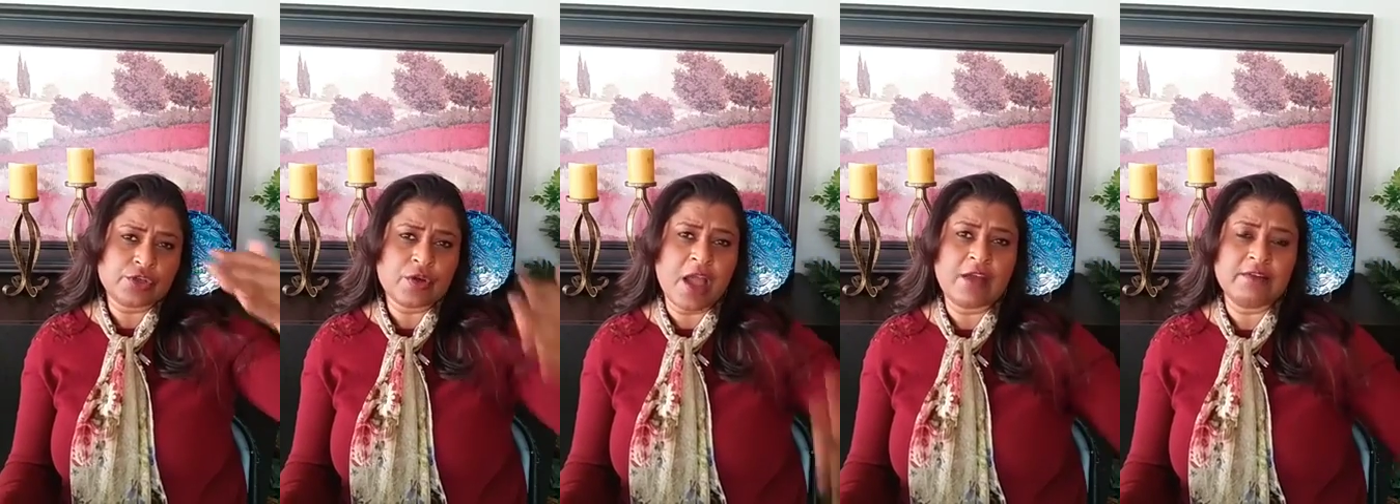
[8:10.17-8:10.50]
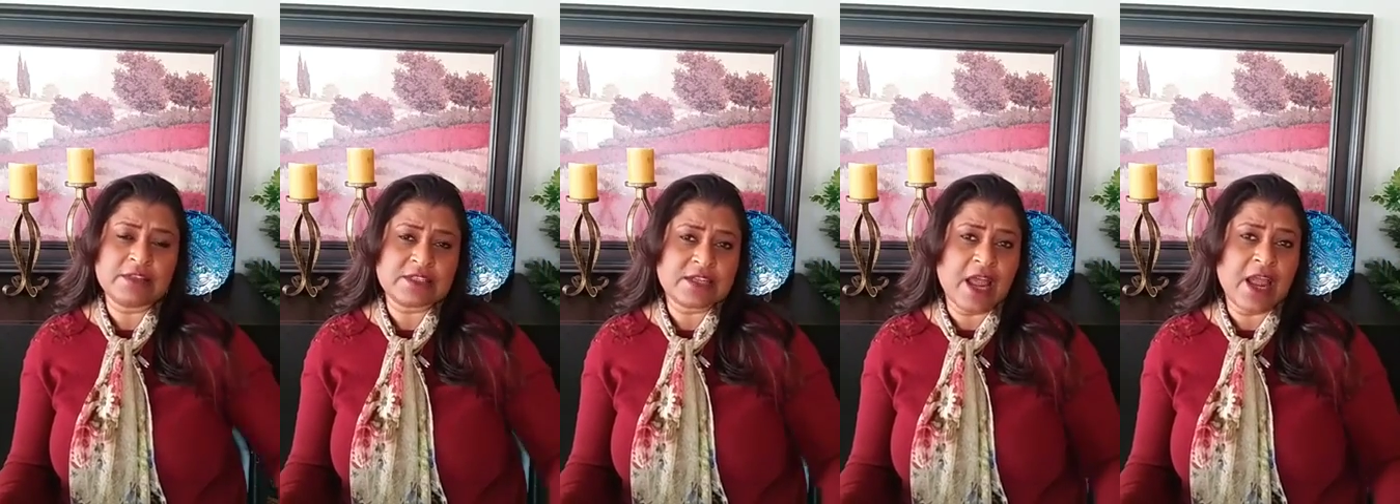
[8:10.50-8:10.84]
to have
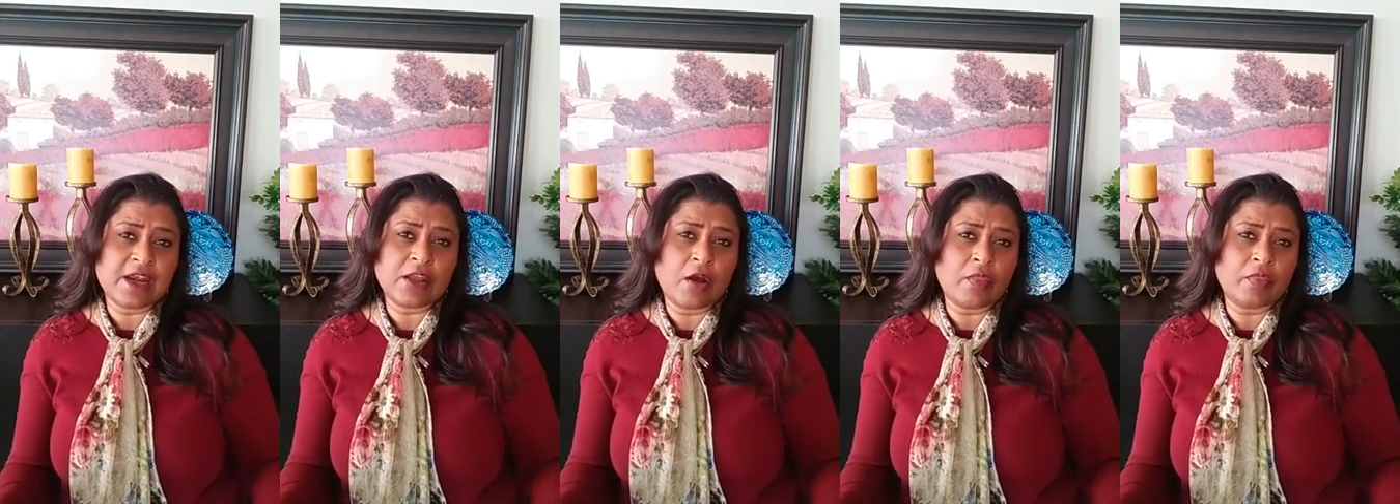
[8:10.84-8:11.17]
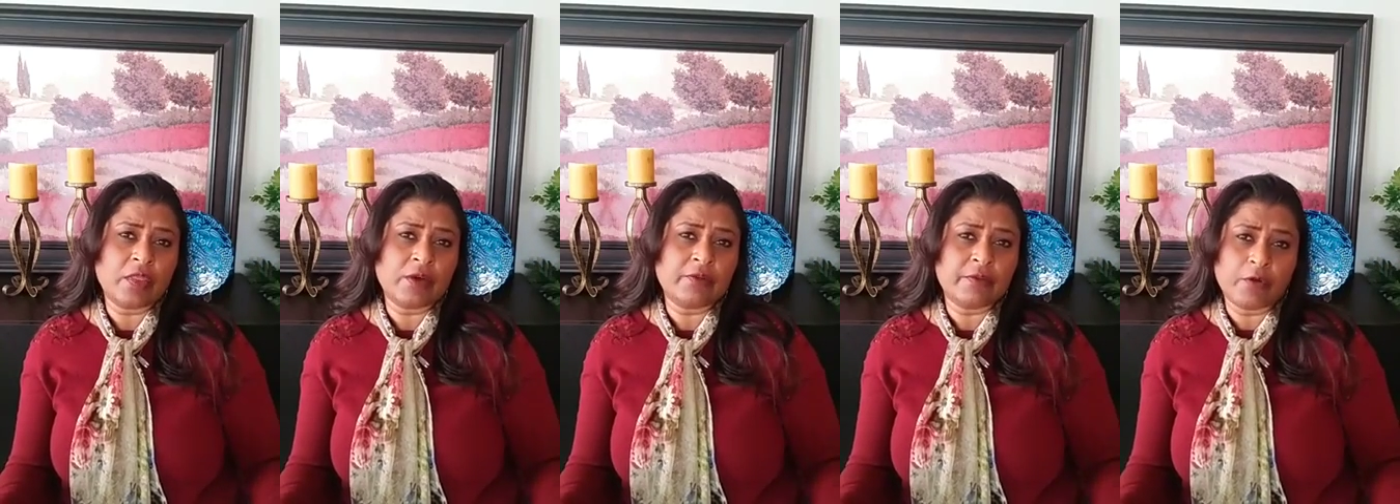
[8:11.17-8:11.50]
it standing
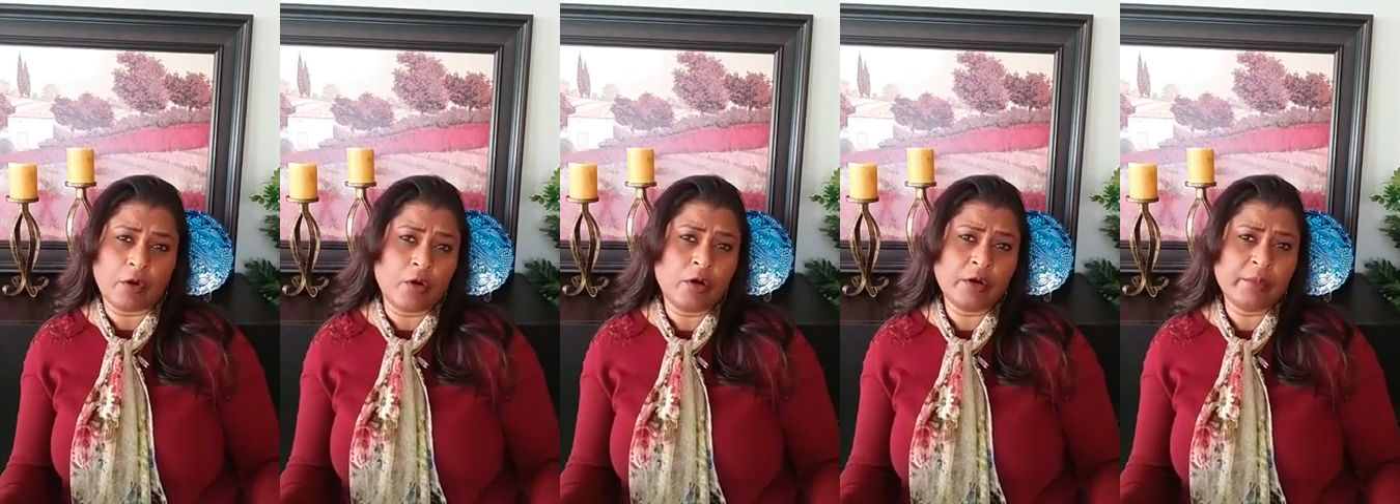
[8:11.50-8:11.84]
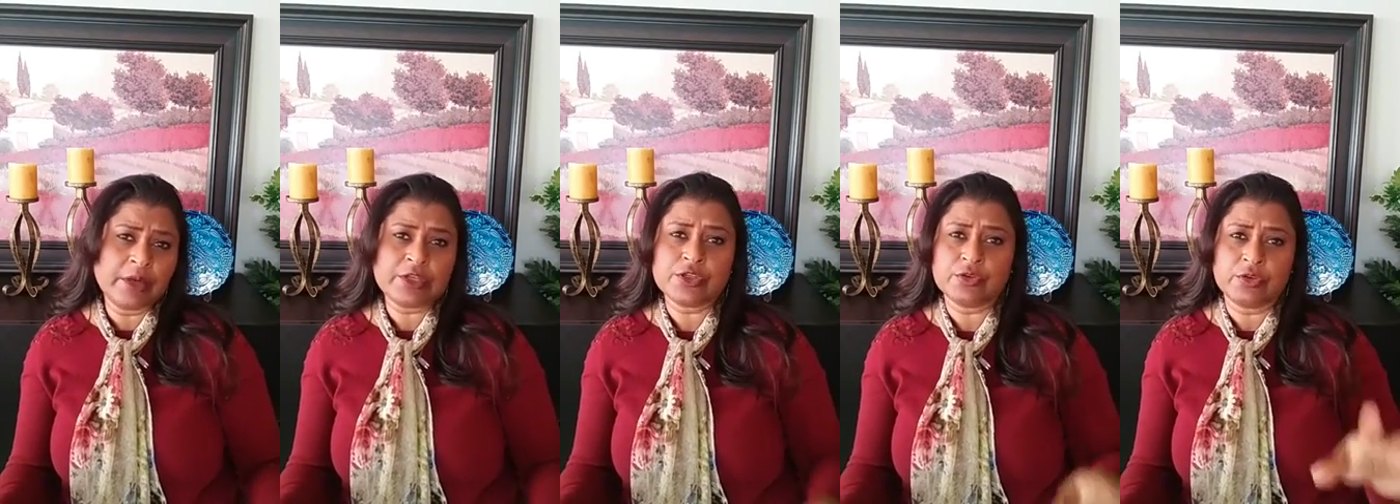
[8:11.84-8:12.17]
on the floor,
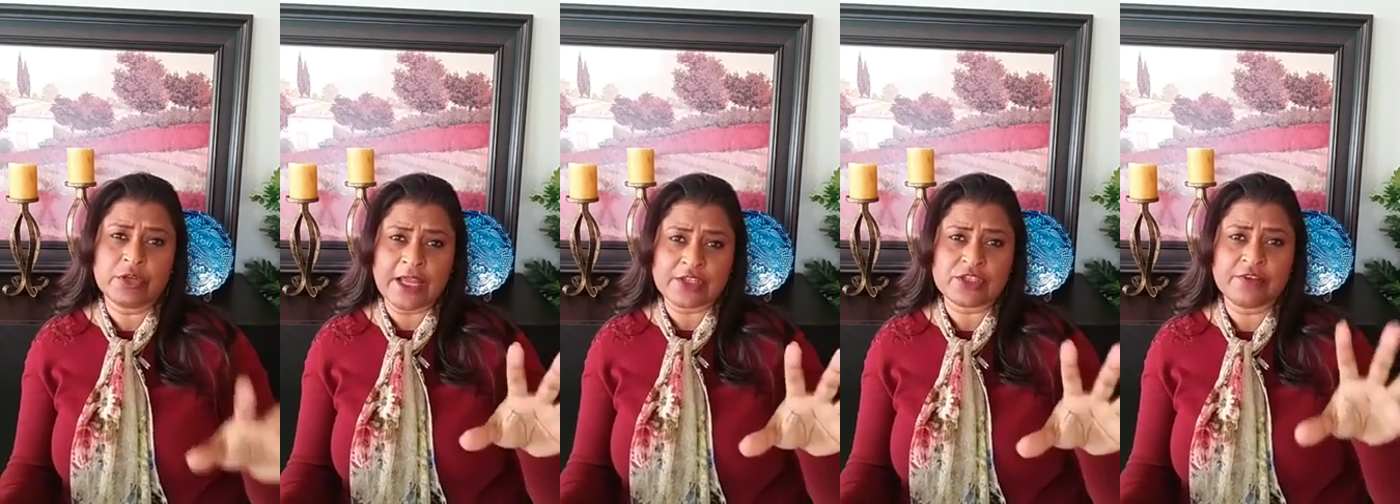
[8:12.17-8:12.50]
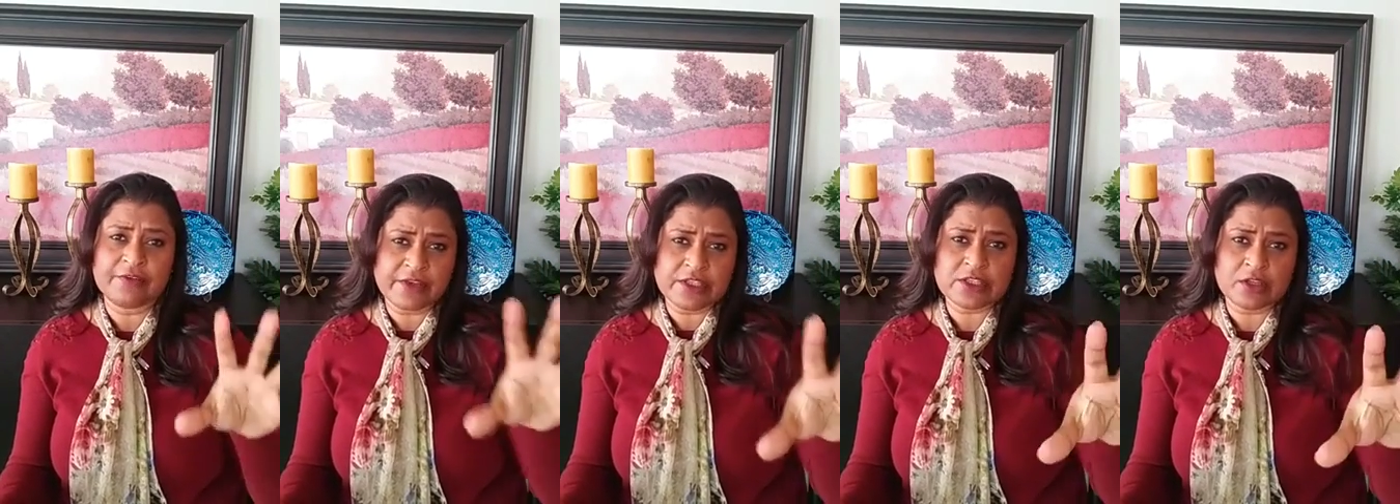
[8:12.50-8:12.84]
but you could actually
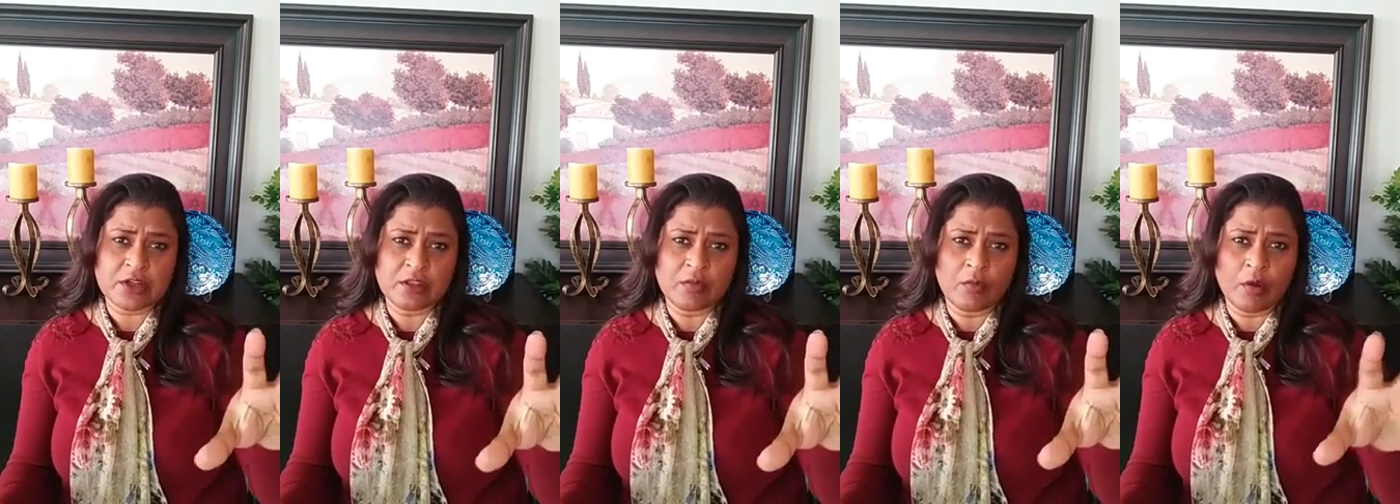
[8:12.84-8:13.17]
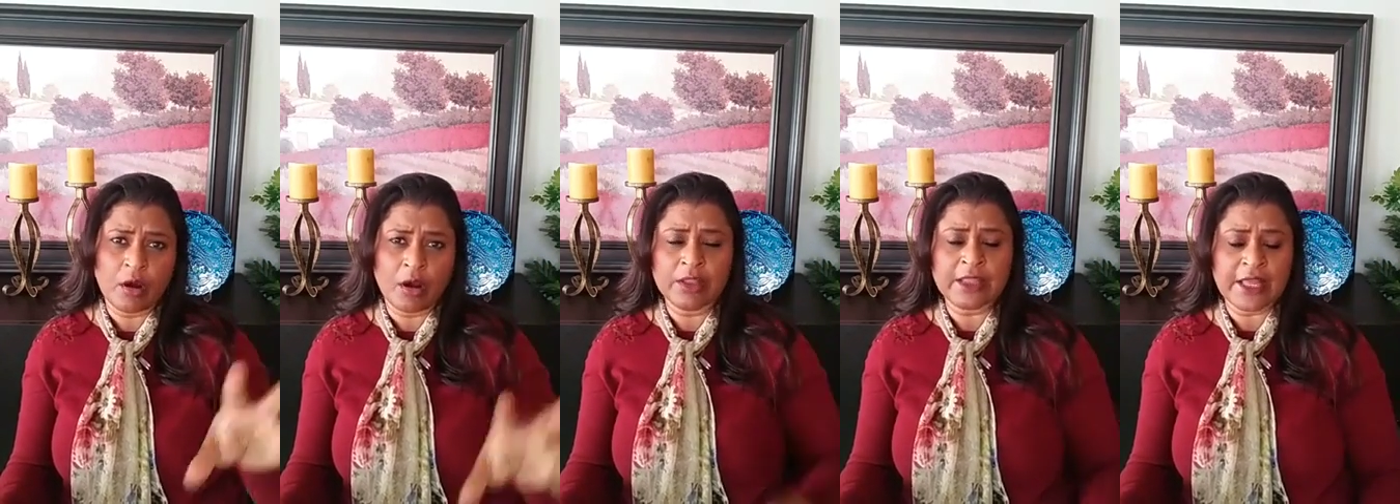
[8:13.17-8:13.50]
fix it on the wall.